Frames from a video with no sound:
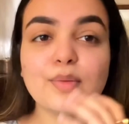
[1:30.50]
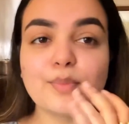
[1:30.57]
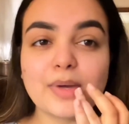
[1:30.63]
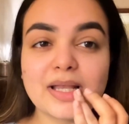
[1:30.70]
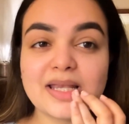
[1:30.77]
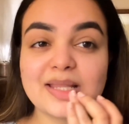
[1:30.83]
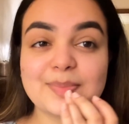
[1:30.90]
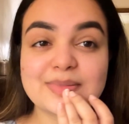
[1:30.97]
My
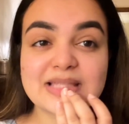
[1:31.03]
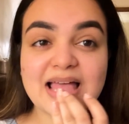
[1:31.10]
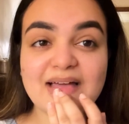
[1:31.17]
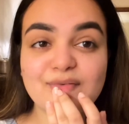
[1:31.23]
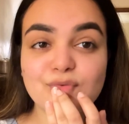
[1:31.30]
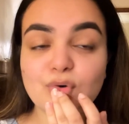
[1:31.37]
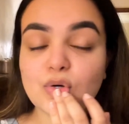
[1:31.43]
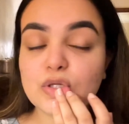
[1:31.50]
lips
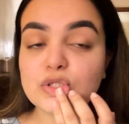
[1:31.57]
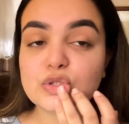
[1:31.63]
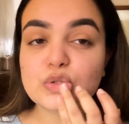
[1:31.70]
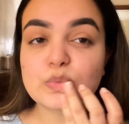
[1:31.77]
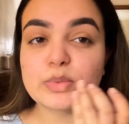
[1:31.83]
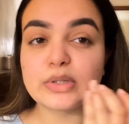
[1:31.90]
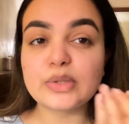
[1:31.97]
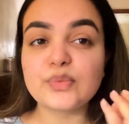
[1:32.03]
have
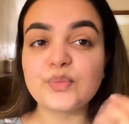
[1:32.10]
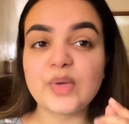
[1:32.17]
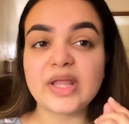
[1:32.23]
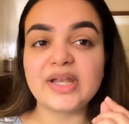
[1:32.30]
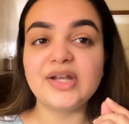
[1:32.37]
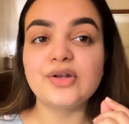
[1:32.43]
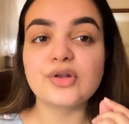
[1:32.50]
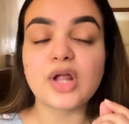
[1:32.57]
also been
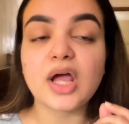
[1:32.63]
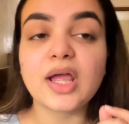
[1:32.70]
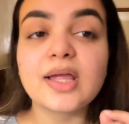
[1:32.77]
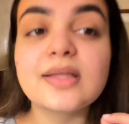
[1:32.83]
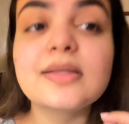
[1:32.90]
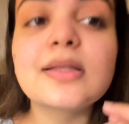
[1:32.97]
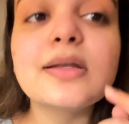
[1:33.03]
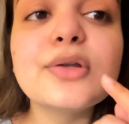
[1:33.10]
very
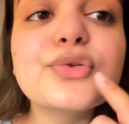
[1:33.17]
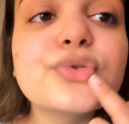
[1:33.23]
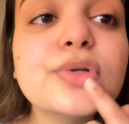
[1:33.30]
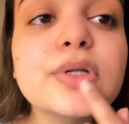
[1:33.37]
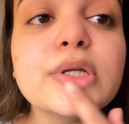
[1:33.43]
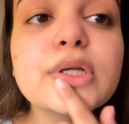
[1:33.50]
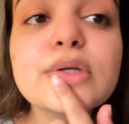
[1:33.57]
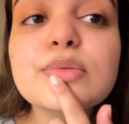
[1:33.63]
dry. They're
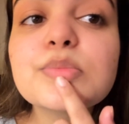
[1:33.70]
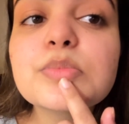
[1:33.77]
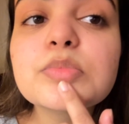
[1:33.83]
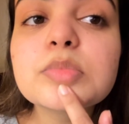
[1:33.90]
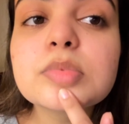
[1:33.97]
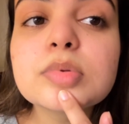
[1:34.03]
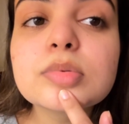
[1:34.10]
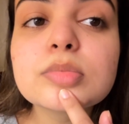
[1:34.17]
literally,
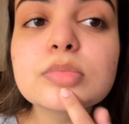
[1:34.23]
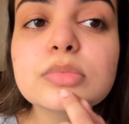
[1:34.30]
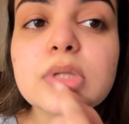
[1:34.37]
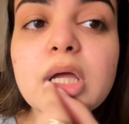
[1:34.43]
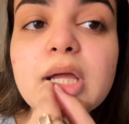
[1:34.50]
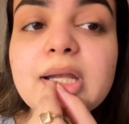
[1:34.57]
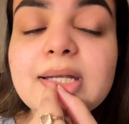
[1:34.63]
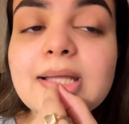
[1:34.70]

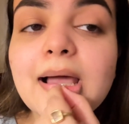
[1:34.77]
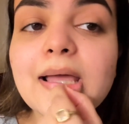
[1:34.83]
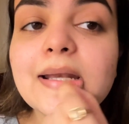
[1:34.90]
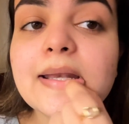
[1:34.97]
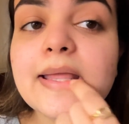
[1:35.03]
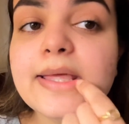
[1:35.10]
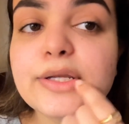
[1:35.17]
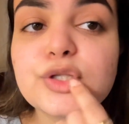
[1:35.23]
the entire
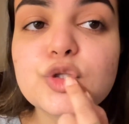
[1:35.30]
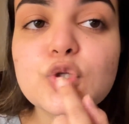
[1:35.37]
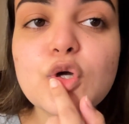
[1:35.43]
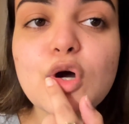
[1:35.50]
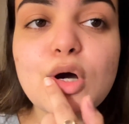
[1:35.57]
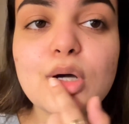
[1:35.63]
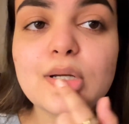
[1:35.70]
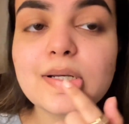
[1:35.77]
layer is
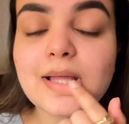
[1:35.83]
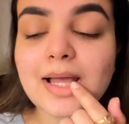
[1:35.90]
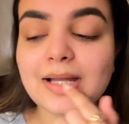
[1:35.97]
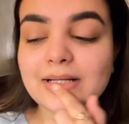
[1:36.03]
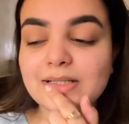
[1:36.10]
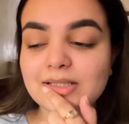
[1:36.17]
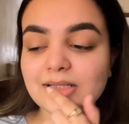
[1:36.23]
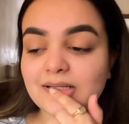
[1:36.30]
gone
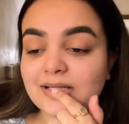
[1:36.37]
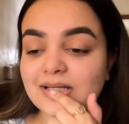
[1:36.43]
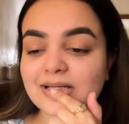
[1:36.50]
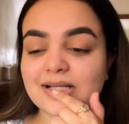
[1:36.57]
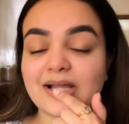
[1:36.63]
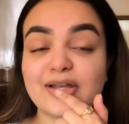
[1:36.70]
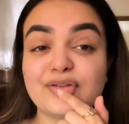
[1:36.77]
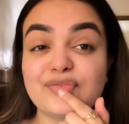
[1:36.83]
and it
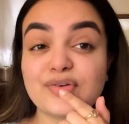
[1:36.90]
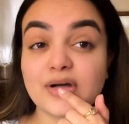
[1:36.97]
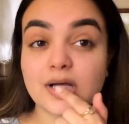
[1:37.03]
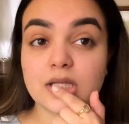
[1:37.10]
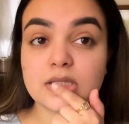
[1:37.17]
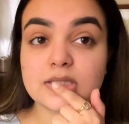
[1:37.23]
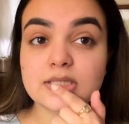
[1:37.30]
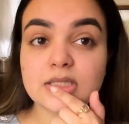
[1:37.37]
kind of
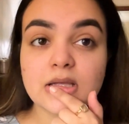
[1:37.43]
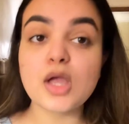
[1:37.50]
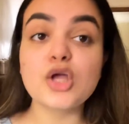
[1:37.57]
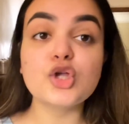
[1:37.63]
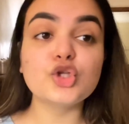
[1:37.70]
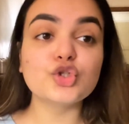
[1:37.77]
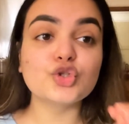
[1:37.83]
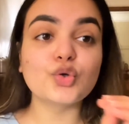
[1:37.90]
hurts.
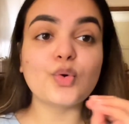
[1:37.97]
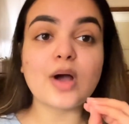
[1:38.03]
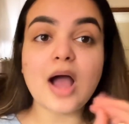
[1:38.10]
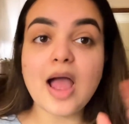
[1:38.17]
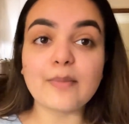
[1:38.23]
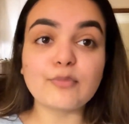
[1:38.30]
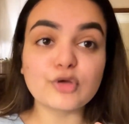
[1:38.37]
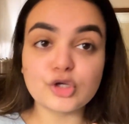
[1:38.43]
So
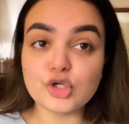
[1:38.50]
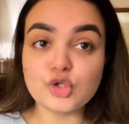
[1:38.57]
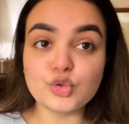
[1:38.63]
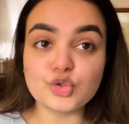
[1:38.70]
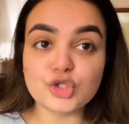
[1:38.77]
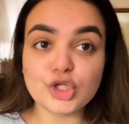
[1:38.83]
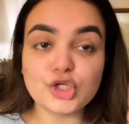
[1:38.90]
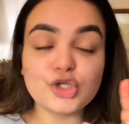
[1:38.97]
I'm gonna
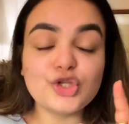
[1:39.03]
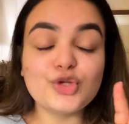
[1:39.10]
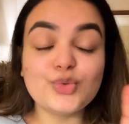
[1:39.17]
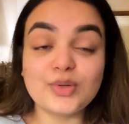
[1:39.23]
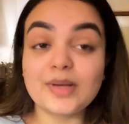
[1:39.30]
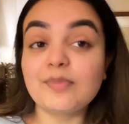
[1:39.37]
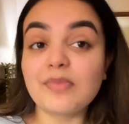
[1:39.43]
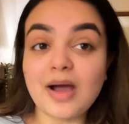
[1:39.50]
use a new
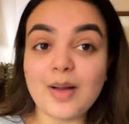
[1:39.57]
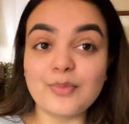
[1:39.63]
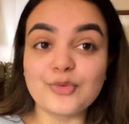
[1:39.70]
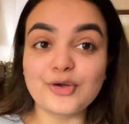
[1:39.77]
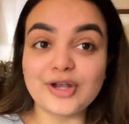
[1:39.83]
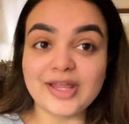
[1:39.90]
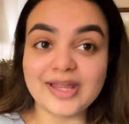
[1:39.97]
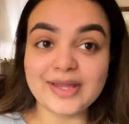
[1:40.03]
lip balm
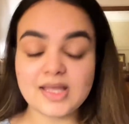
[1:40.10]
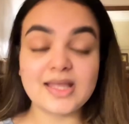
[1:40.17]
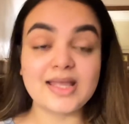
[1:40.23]
today.